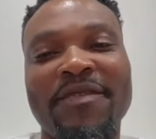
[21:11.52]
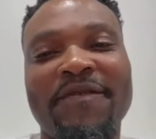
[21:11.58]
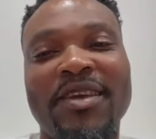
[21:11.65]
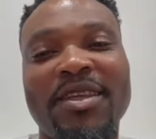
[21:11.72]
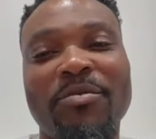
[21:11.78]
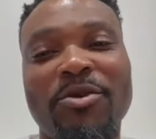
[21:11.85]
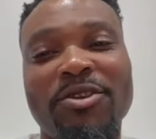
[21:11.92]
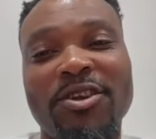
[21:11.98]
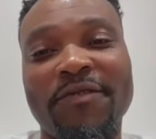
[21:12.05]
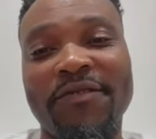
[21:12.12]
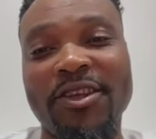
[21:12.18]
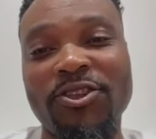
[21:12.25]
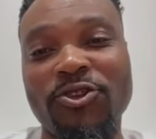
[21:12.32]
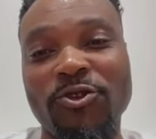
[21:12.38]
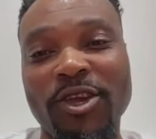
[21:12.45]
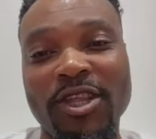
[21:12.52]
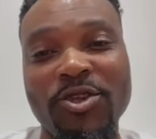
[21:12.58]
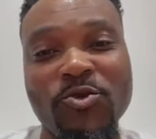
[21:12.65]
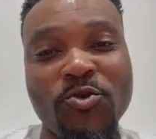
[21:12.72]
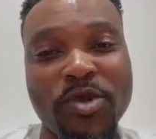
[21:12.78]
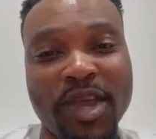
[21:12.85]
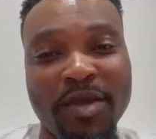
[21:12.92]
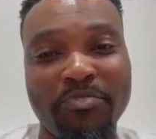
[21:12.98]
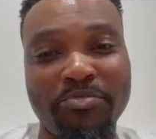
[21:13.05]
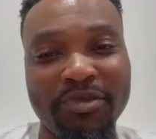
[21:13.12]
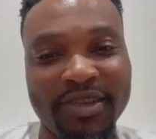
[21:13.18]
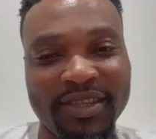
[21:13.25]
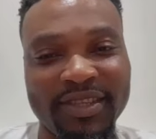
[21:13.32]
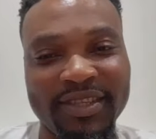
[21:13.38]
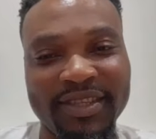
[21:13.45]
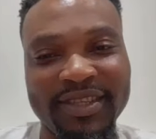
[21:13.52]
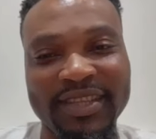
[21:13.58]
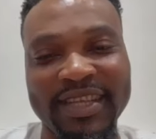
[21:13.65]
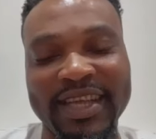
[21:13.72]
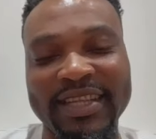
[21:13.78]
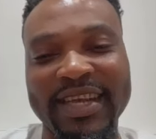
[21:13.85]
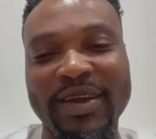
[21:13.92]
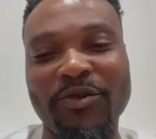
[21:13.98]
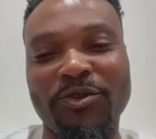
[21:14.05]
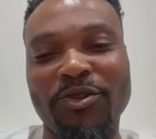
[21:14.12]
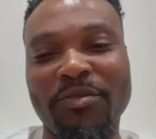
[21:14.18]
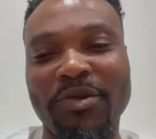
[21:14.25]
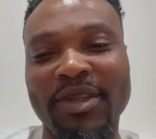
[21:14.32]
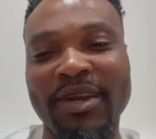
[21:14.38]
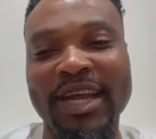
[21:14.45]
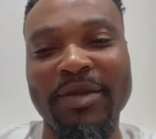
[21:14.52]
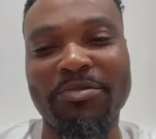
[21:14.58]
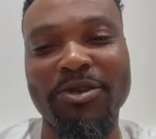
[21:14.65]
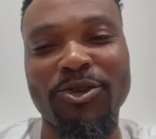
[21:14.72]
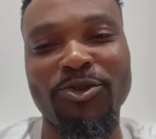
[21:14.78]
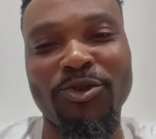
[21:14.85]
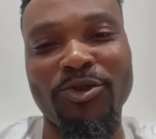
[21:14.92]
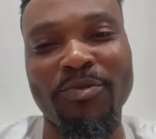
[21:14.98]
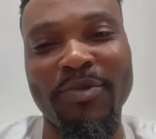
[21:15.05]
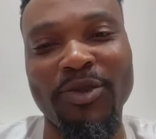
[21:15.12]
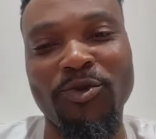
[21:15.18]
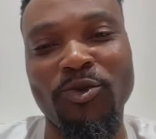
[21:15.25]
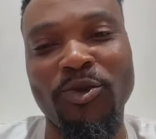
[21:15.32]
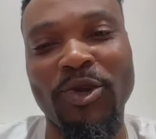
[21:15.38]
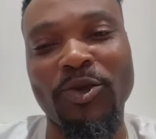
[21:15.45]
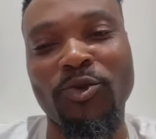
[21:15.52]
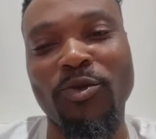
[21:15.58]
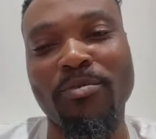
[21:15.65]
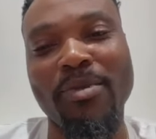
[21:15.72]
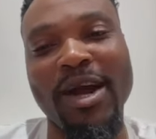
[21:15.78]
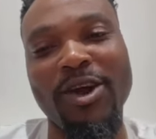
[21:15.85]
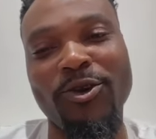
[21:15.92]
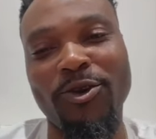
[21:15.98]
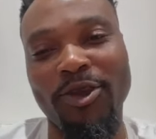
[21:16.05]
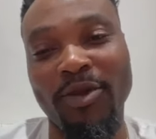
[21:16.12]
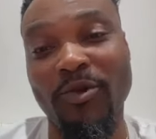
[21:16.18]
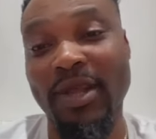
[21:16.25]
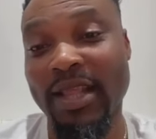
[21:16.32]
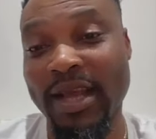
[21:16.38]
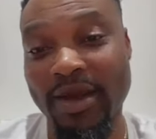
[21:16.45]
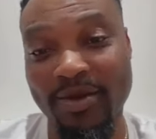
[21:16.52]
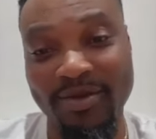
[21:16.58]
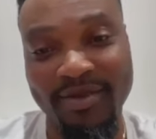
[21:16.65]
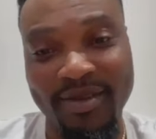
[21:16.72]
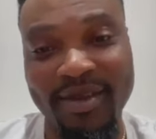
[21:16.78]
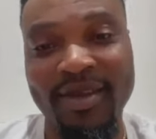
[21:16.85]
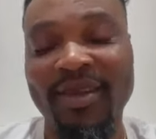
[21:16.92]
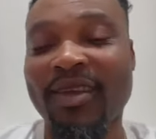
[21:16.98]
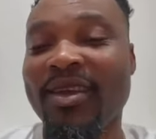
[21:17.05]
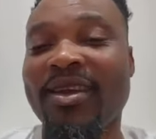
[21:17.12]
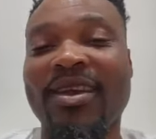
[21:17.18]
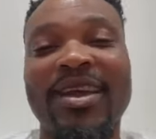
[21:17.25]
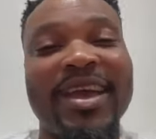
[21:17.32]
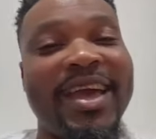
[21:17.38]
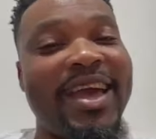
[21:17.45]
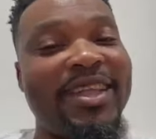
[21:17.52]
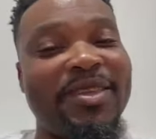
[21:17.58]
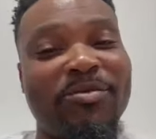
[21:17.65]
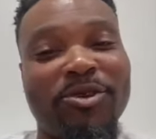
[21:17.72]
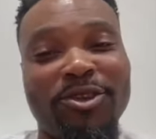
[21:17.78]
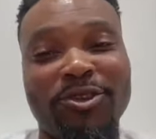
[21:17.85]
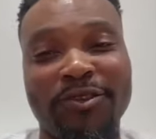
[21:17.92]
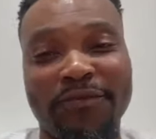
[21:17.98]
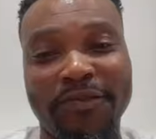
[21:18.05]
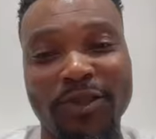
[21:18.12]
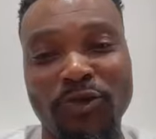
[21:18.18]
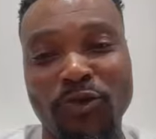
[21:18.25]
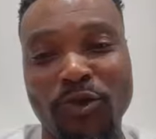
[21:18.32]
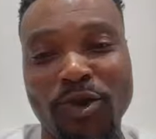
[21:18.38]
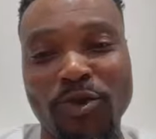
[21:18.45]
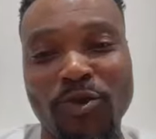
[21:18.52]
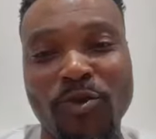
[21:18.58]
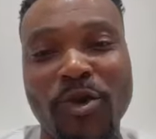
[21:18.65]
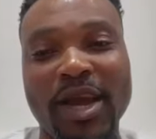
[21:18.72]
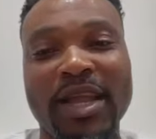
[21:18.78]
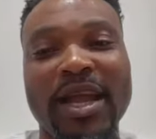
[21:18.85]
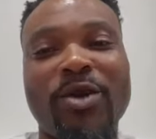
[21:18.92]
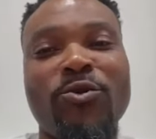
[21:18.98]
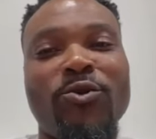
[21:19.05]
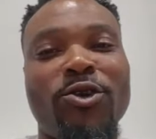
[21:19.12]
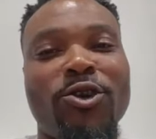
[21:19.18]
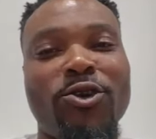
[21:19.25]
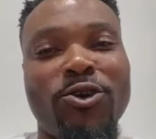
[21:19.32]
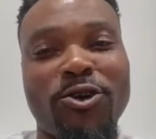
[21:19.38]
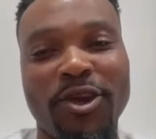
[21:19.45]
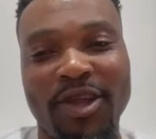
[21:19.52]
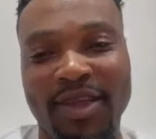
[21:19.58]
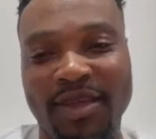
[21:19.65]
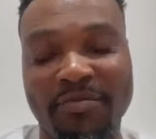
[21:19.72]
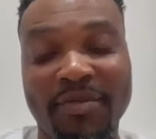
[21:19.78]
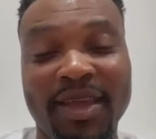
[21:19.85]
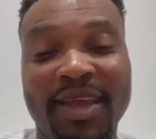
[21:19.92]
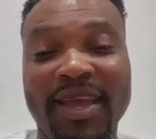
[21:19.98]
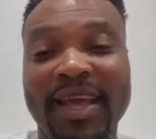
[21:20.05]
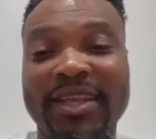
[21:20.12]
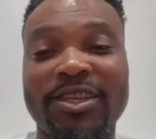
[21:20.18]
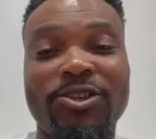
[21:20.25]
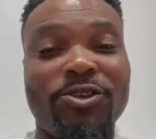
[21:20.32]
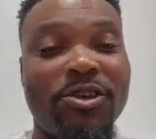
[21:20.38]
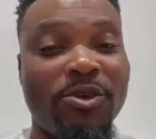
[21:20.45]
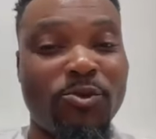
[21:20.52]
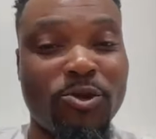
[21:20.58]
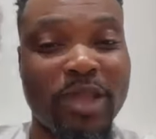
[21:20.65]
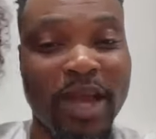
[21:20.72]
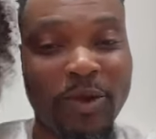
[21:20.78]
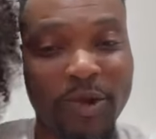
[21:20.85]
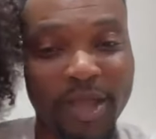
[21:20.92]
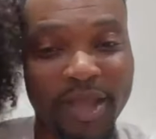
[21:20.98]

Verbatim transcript: If anybody offend you anywhere, please, that, that will not be the right place to come and walao. Anybody offend you, well, why are we hoy? Anything not really that